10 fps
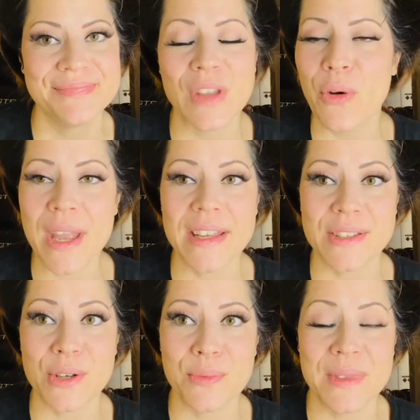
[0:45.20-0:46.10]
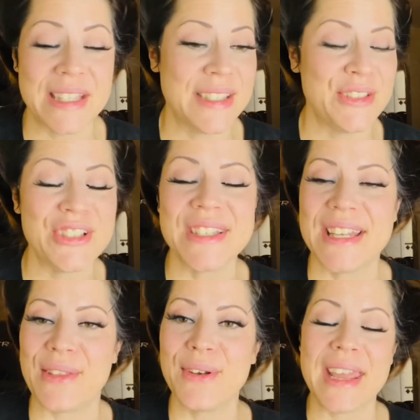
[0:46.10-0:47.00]
Okay, so this is just
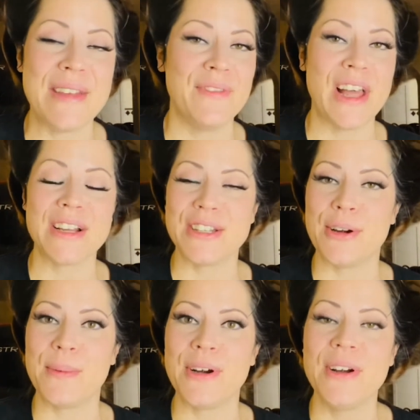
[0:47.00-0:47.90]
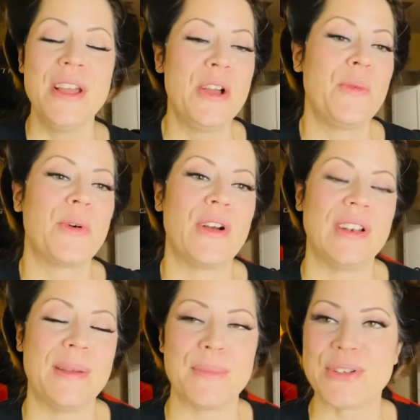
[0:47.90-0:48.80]
another day in Vlogtober. We're on
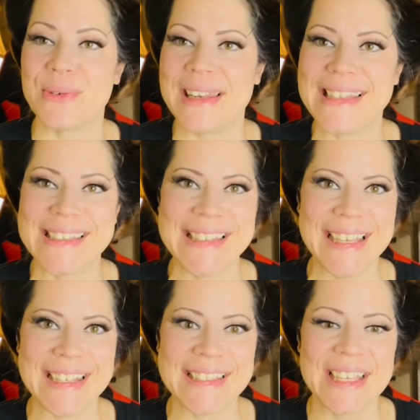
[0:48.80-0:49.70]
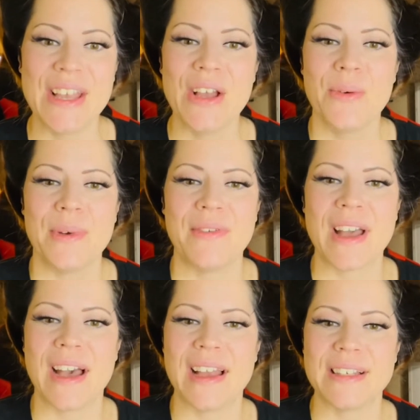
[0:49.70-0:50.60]
number 26. We've
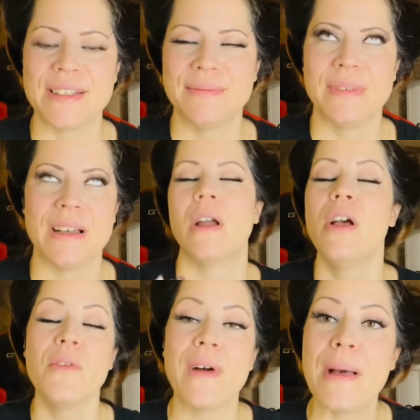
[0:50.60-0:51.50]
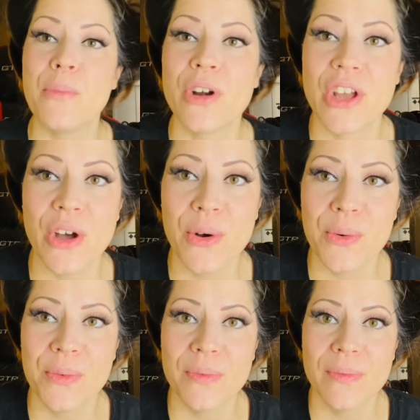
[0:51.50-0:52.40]
got 5 more to go.
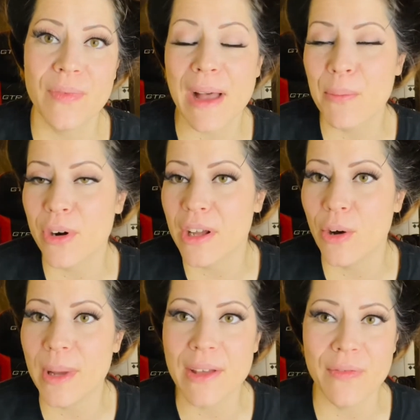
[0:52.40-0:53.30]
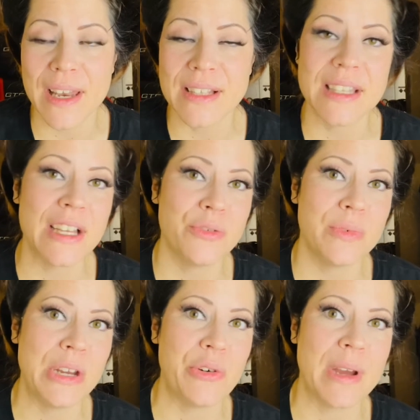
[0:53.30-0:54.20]
5 more to go if I decide to
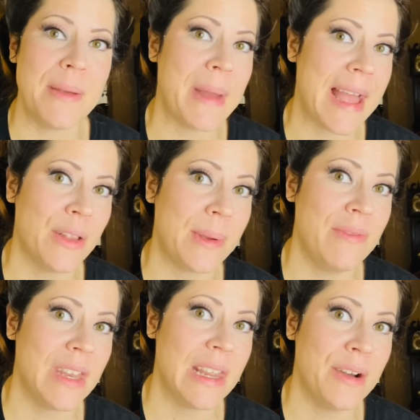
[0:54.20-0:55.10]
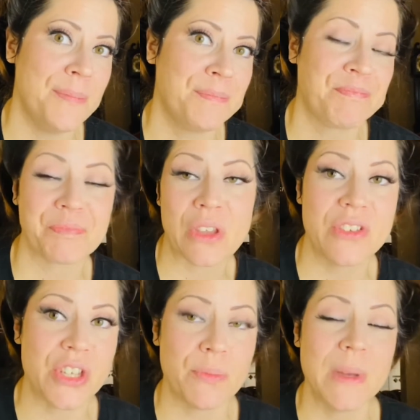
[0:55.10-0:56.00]
recreate my Halloween video.
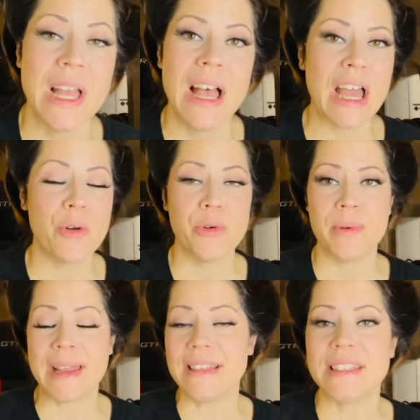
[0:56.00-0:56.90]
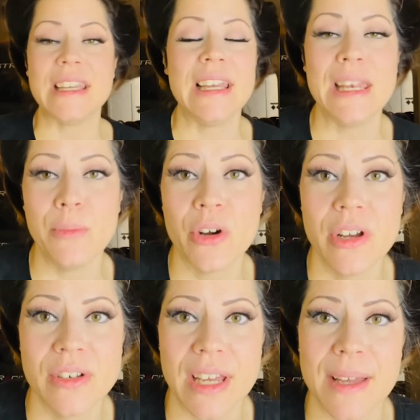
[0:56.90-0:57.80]
So I don't want to waste any more of
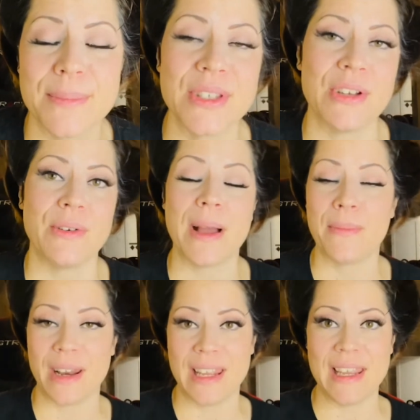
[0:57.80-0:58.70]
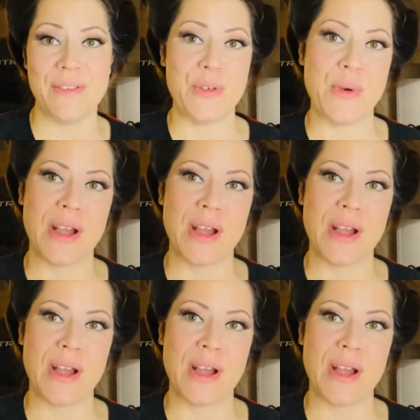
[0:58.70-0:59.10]
your time, so I'm ready if you are.